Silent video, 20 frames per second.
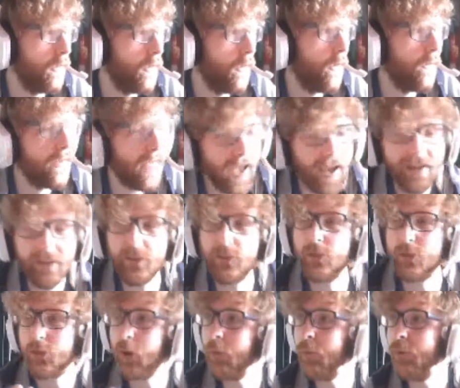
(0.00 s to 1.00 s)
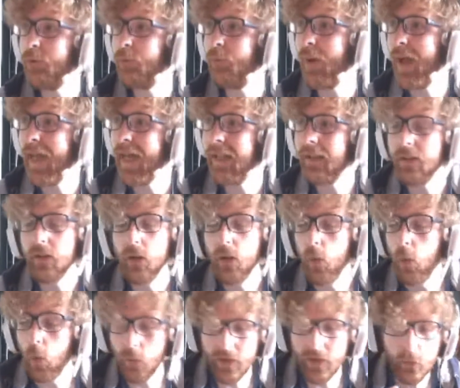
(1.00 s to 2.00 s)
That is true as well.
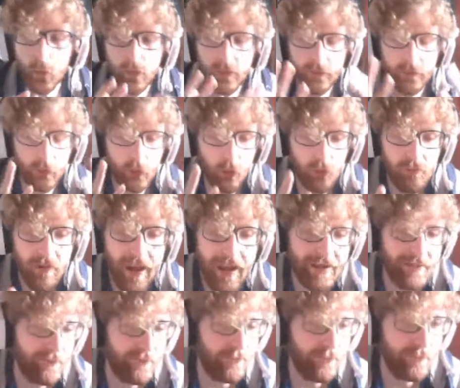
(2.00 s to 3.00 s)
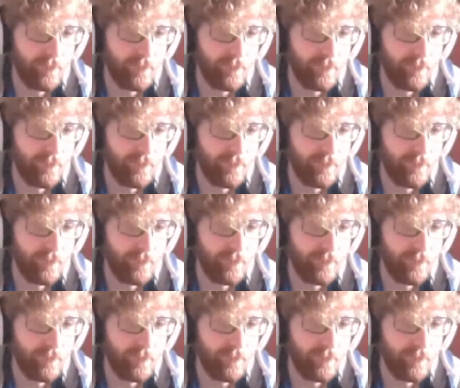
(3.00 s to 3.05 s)
All these quizzes are correct.